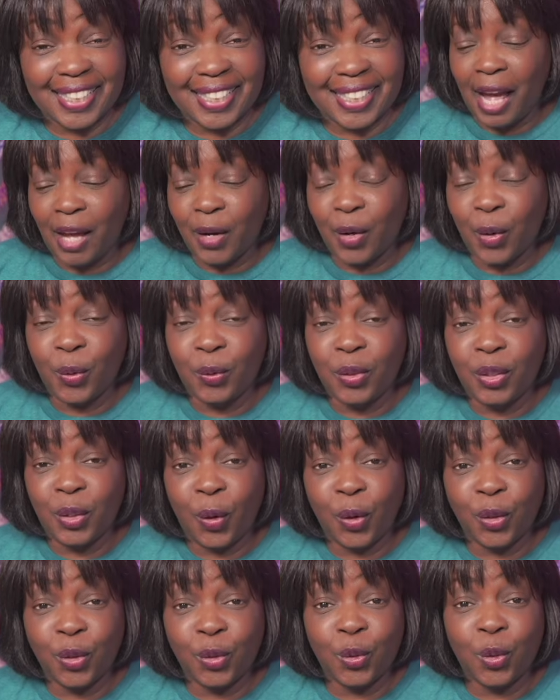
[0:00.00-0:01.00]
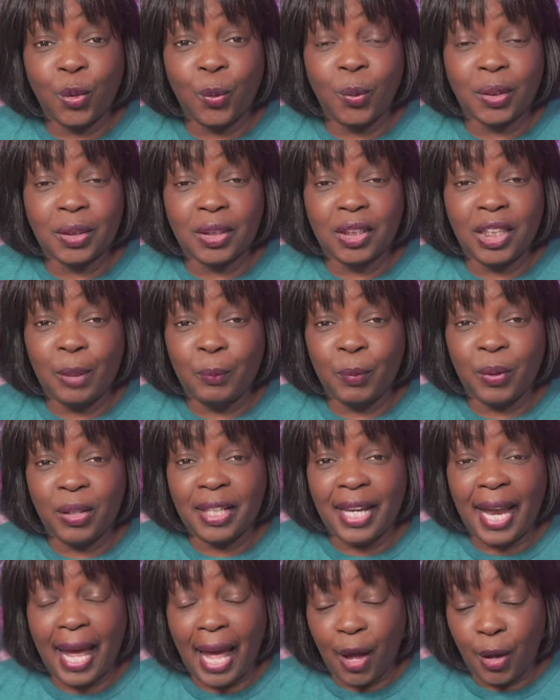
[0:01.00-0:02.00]
Not only are you quilting, but
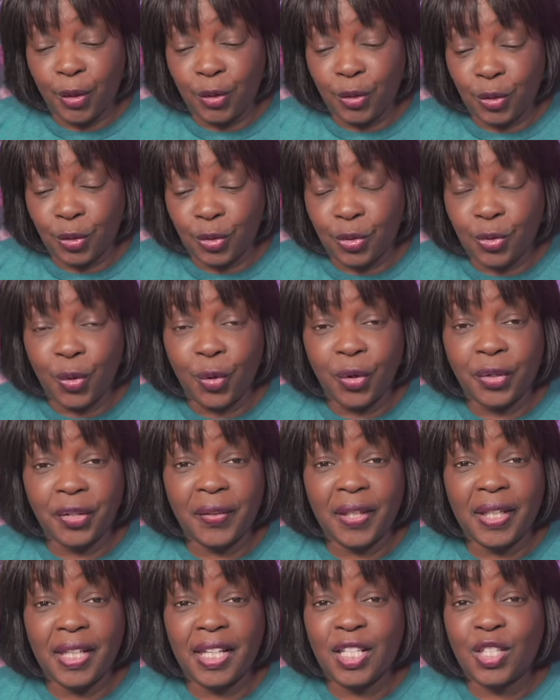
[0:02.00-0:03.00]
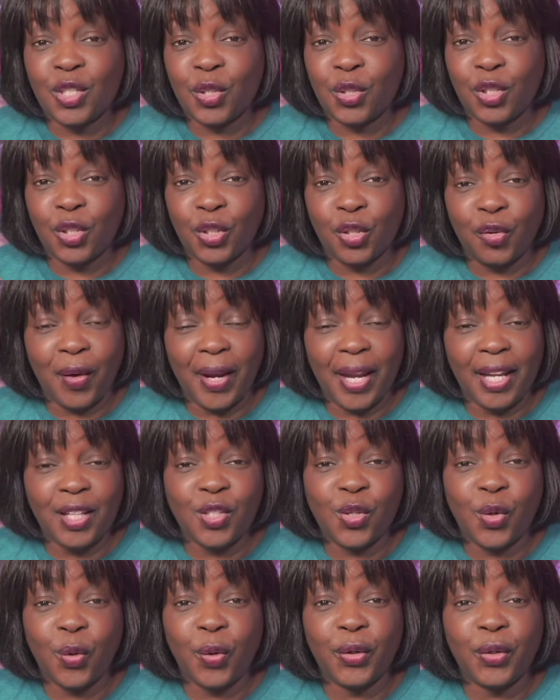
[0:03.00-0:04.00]
now your daughter is, or your
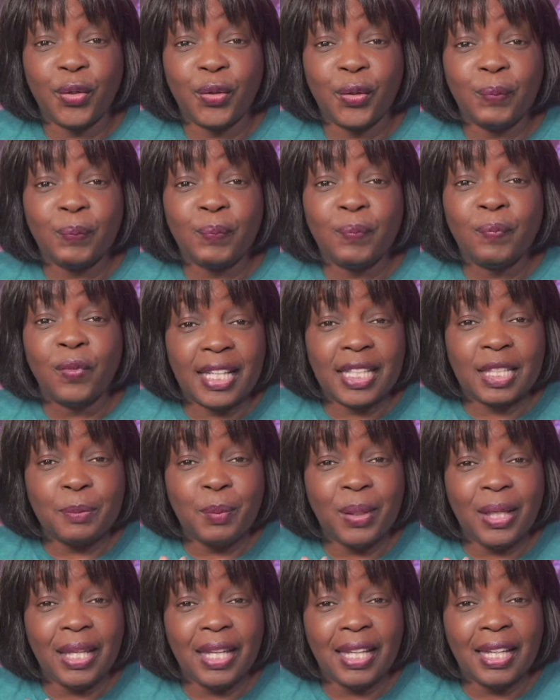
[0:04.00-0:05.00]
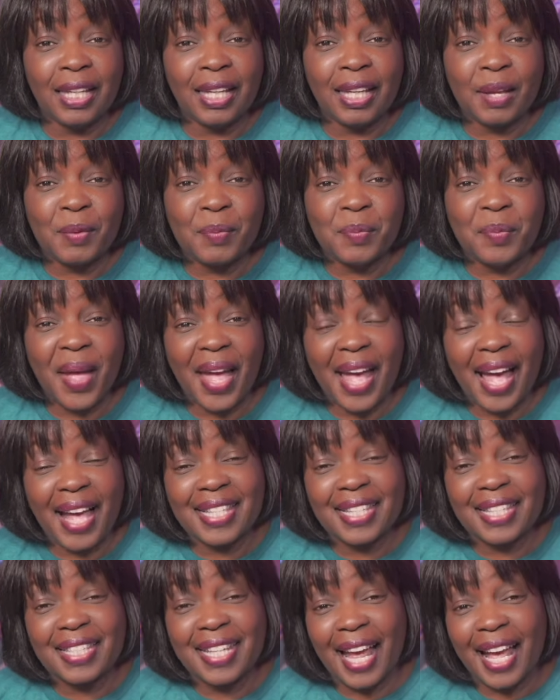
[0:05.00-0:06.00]
granddaughter. It's being
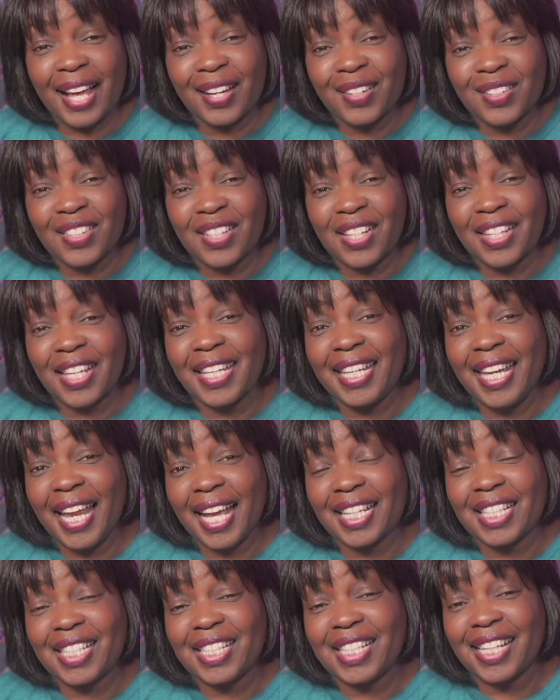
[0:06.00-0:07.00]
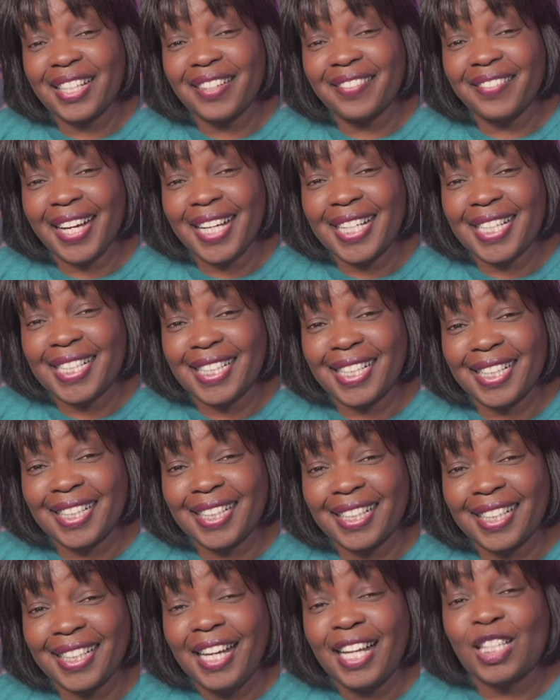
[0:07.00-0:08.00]
passed down to the next generation.
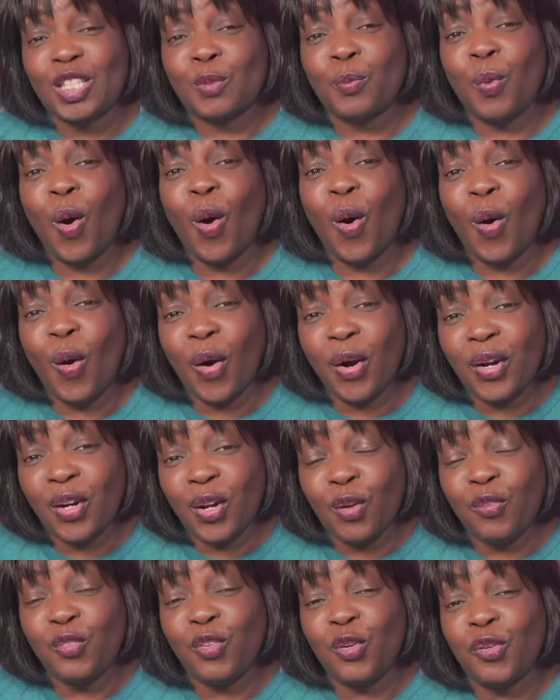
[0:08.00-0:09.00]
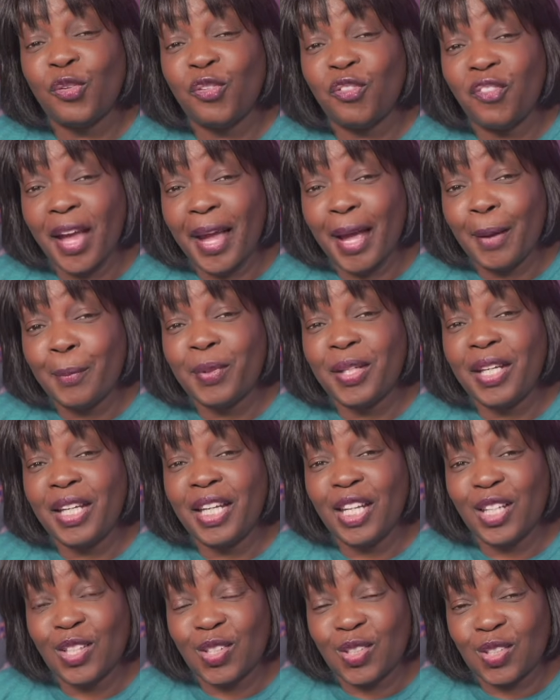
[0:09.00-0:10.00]
It's part of your family
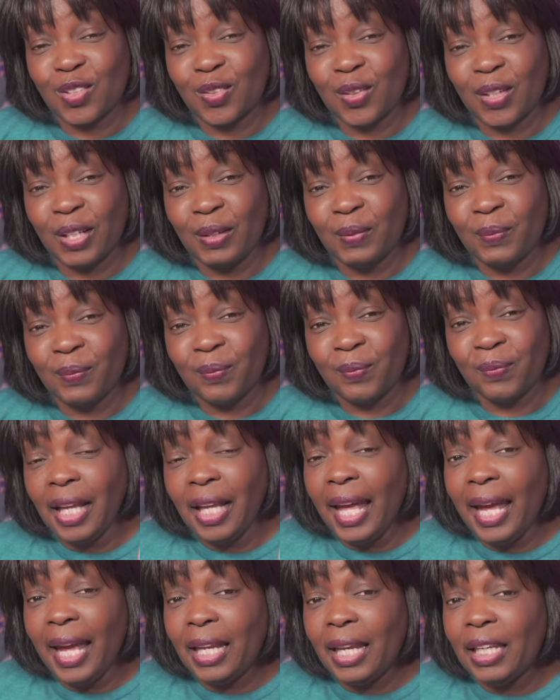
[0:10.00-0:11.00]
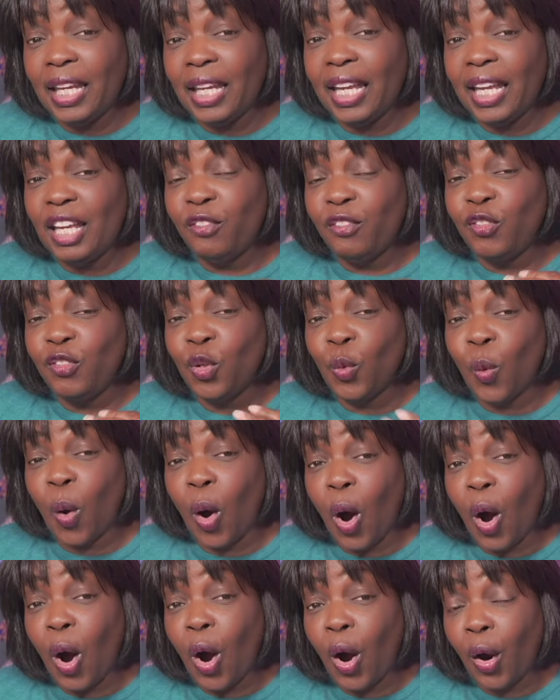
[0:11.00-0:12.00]
history. And if you
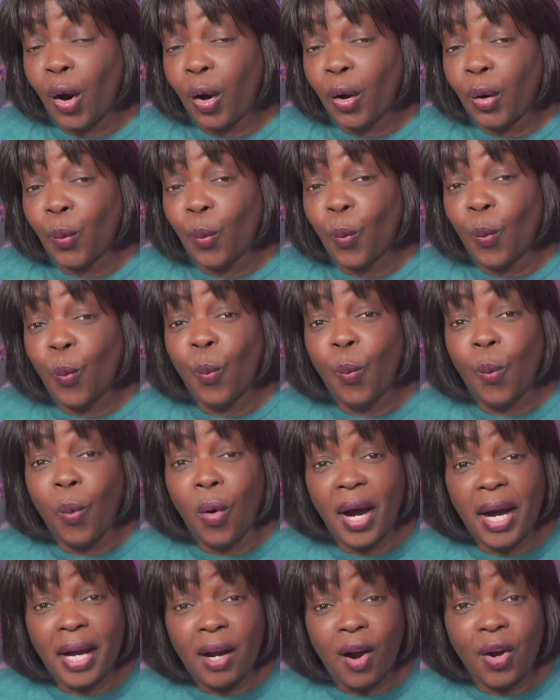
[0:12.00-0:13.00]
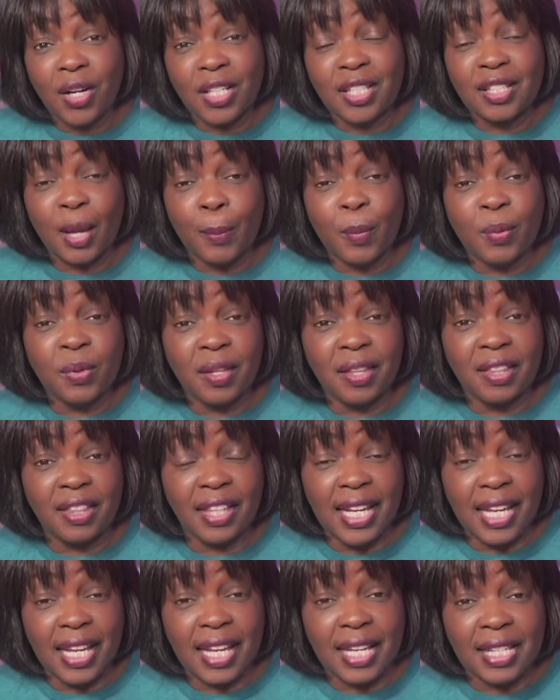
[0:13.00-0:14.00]
are, what are some of the
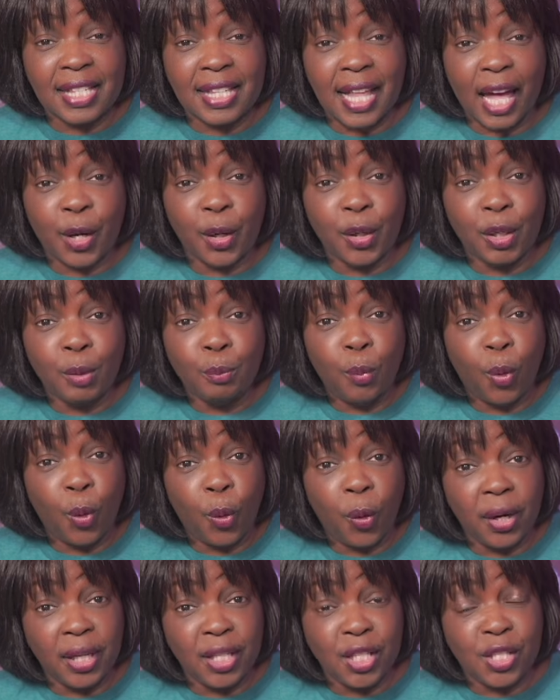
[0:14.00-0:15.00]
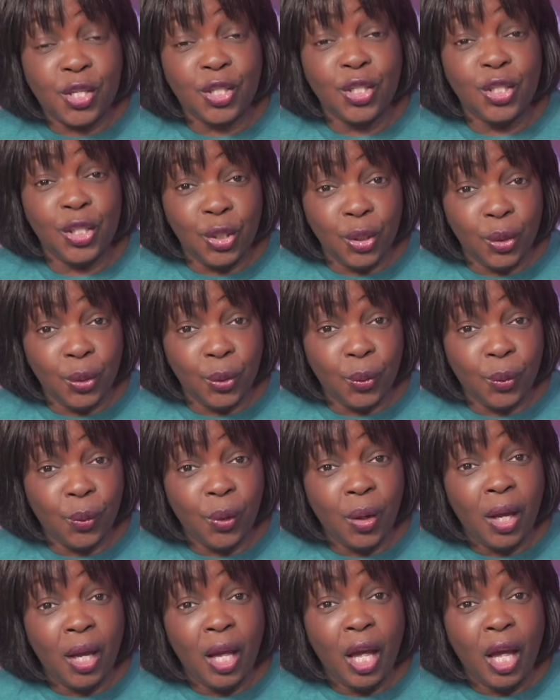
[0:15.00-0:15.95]
things that are important to you